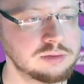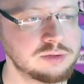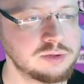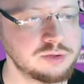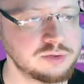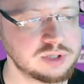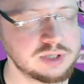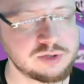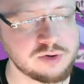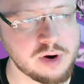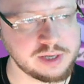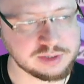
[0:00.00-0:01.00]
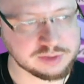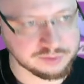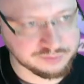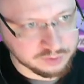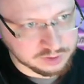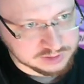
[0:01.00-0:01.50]
use in drawing. So,
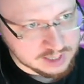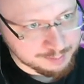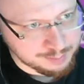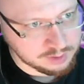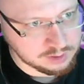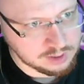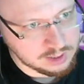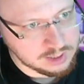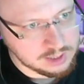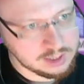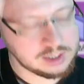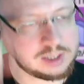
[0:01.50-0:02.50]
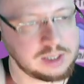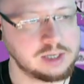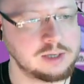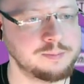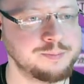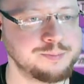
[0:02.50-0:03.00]
for example,
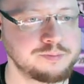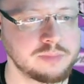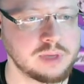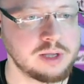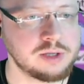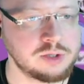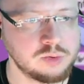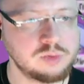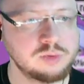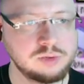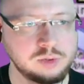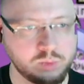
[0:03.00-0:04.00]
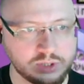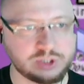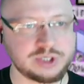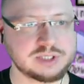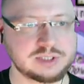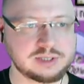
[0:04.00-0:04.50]
you would
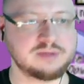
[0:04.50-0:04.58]
just